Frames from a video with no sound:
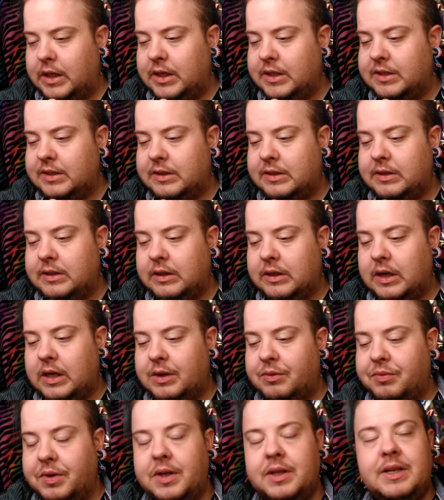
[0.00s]
it's
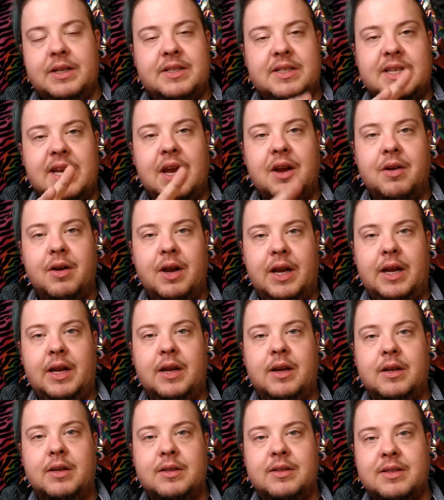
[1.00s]
a really
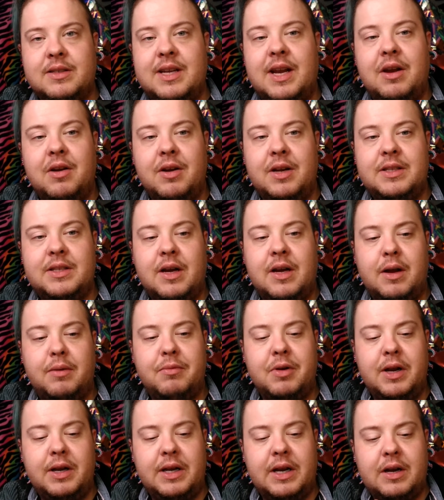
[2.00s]
scary, scary
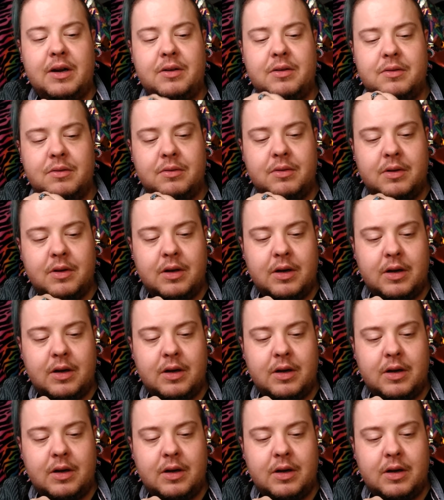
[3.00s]
time right now.